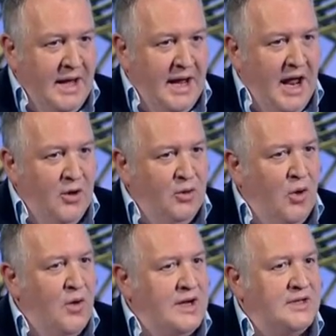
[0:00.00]
And how
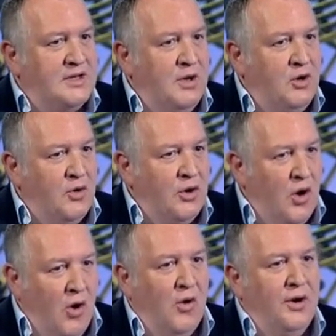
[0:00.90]
long has this been going
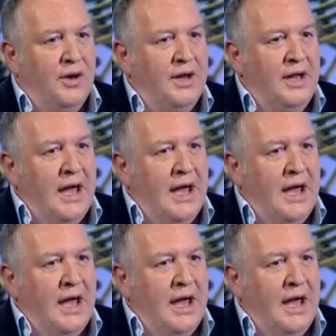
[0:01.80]
on?